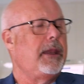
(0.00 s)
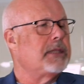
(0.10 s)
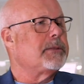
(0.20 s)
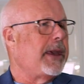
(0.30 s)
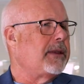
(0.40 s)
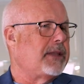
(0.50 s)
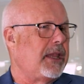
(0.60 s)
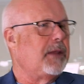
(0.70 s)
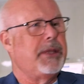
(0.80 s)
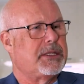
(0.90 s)
it's about
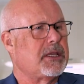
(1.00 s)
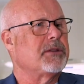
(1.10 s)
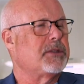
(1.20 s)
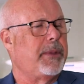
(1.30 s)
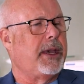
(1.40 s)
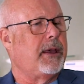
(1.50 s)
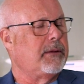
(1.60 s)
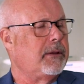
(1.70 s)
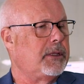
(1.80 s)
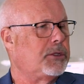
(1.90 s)
data, but it's also
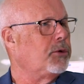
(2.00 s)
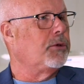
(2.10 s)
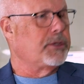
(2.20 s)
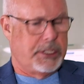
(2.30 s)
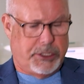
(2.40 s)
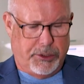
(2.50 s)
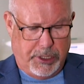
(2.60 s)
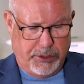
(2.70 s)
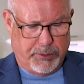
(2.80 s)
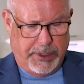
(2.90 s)
about the tools that you
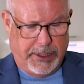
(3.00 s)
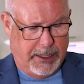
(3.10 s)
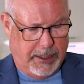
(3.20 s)
use with that